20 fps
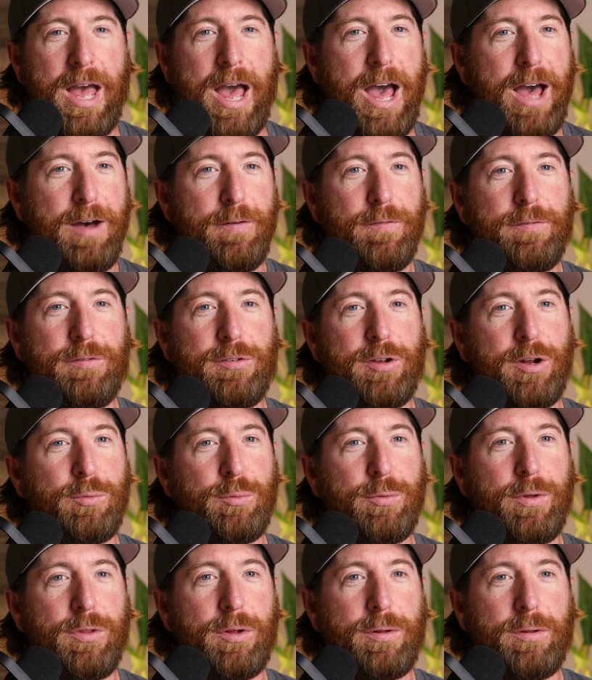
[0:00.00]
half
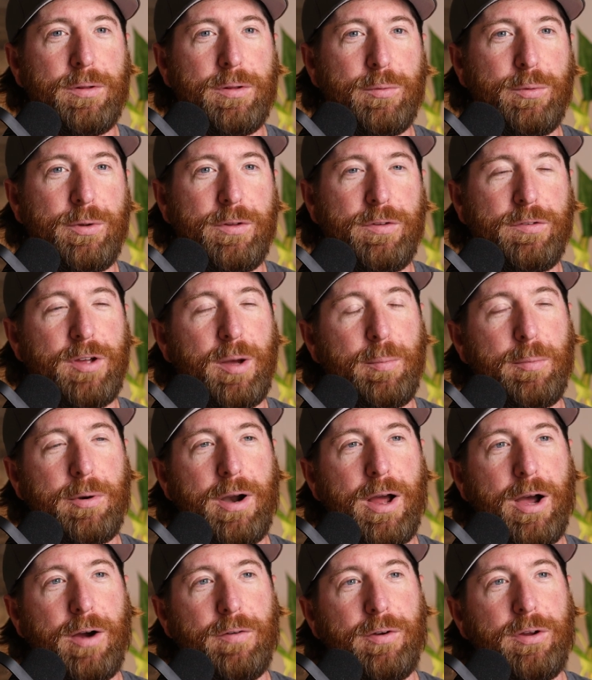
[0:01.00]
done with summer,
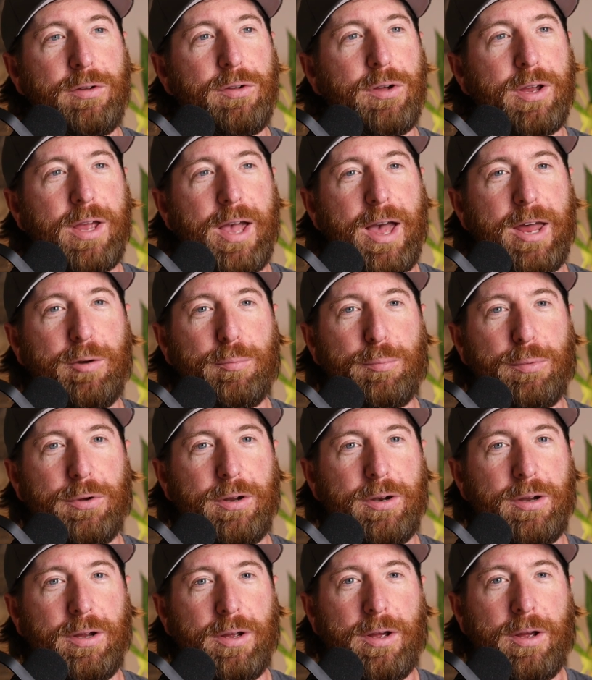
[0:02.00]
however you look at it.
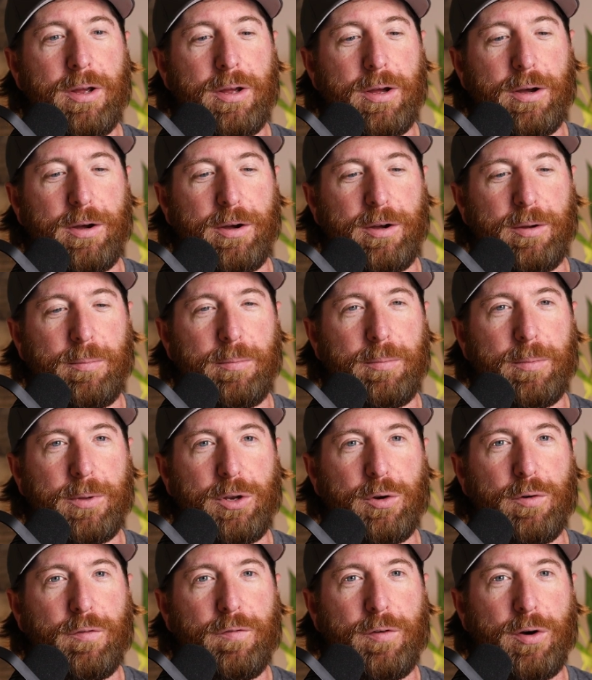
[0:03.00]
But
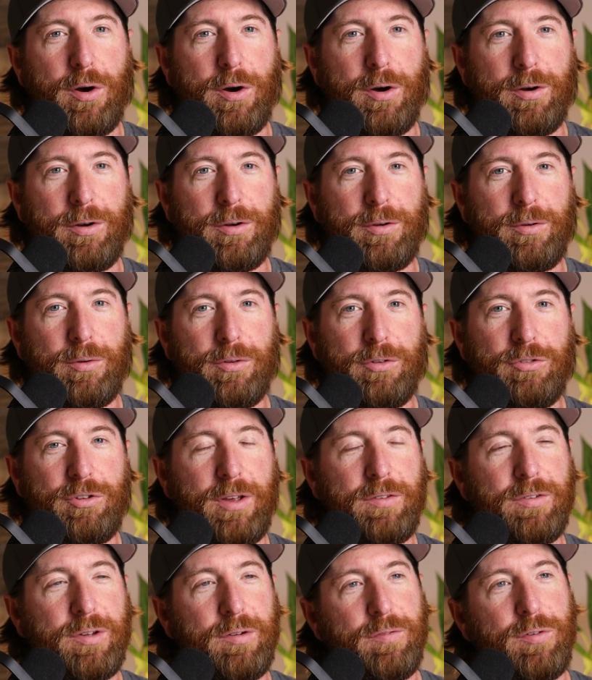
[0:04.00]
fall,
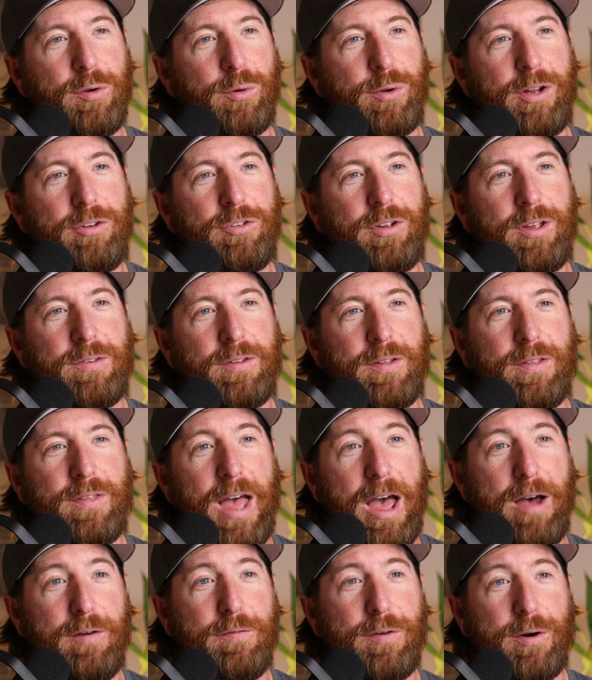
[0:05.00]
chasing foliage isn't
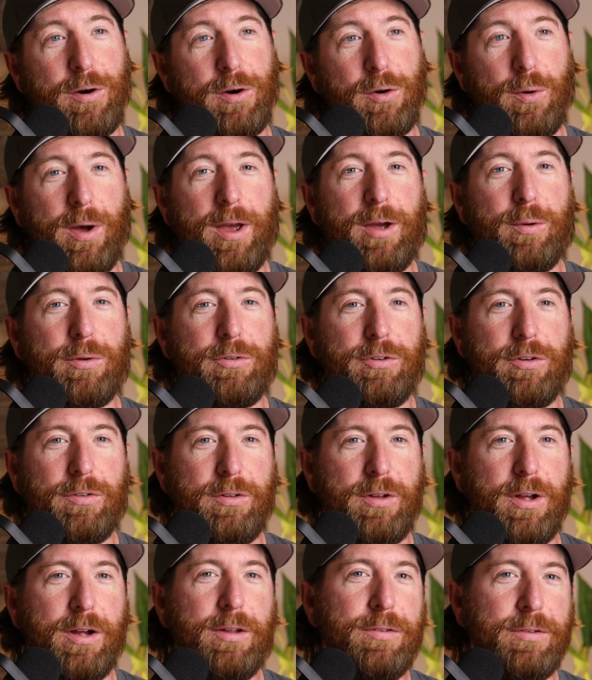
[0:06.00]
that far away, which is
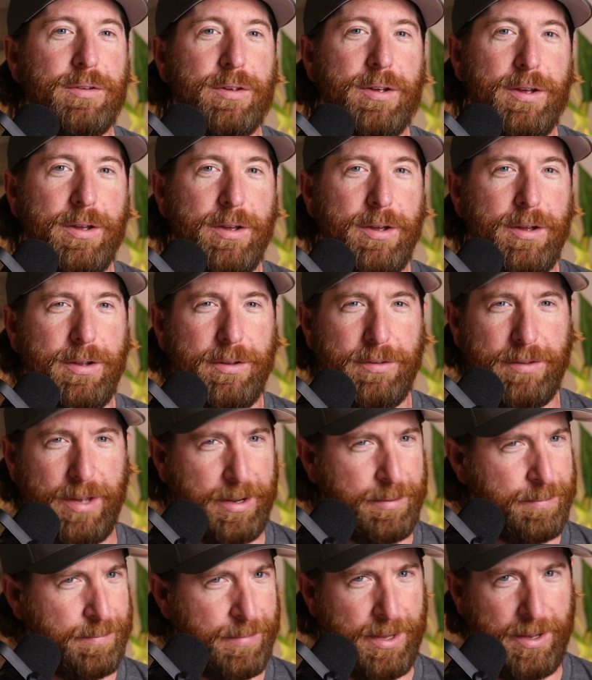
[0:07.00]
nuts. It's
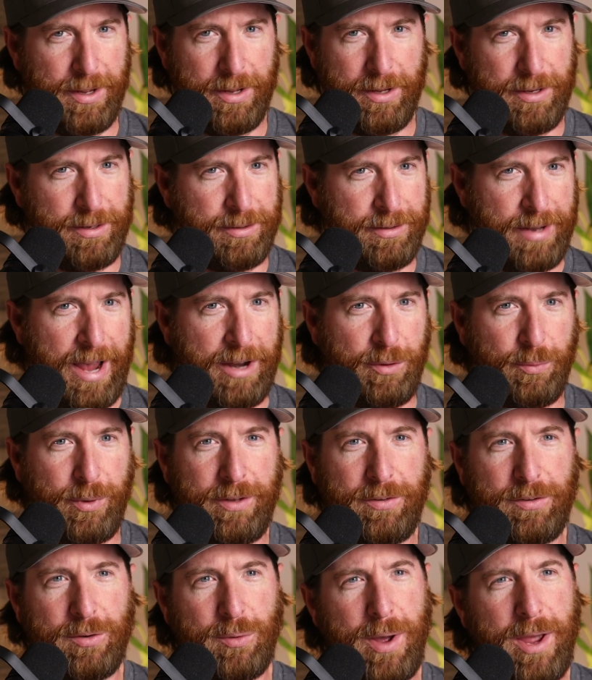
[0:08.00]
like 9
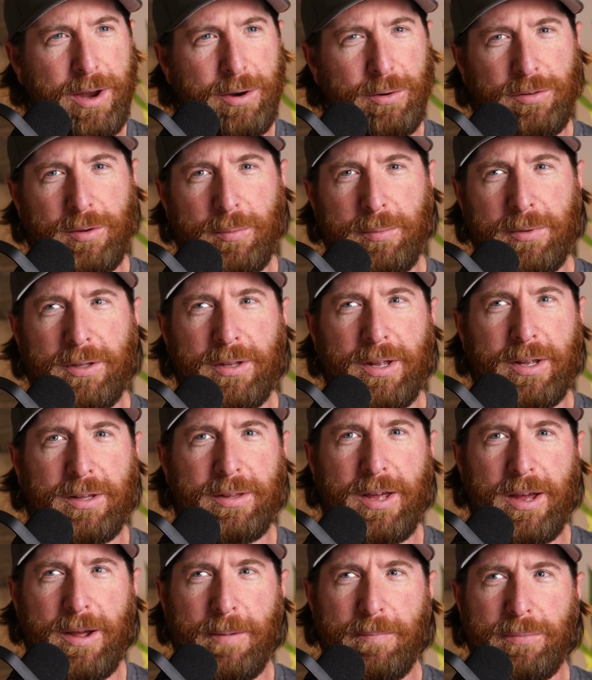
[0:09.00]
weeks away or something like
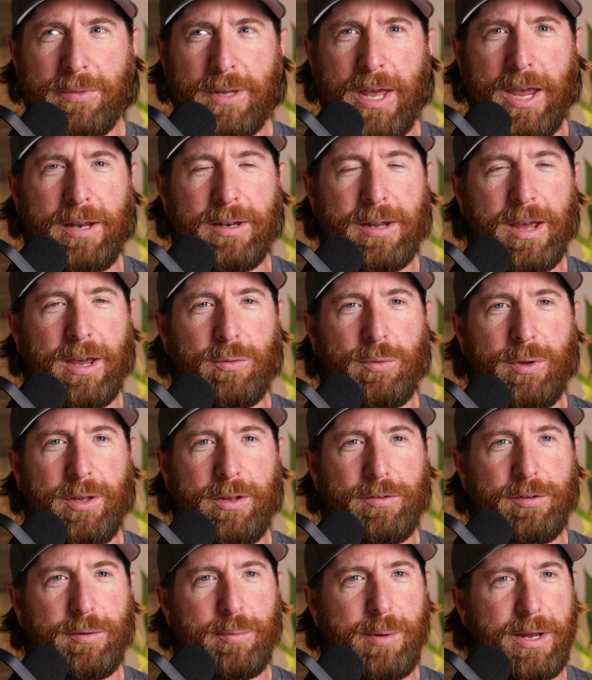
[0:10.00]
that, 8-9
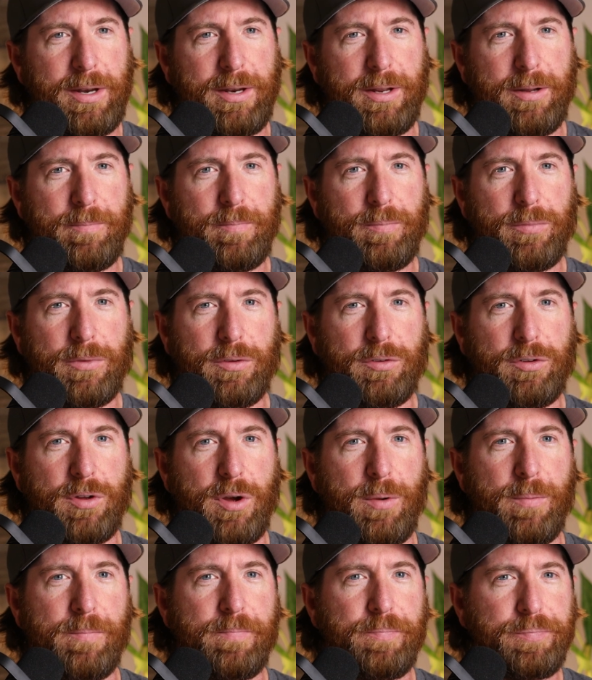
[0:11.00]
weeks depending.
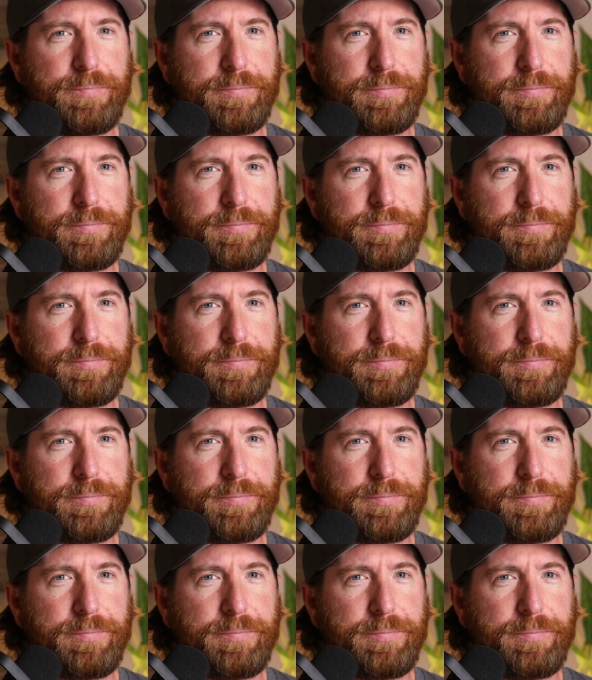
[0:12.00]
So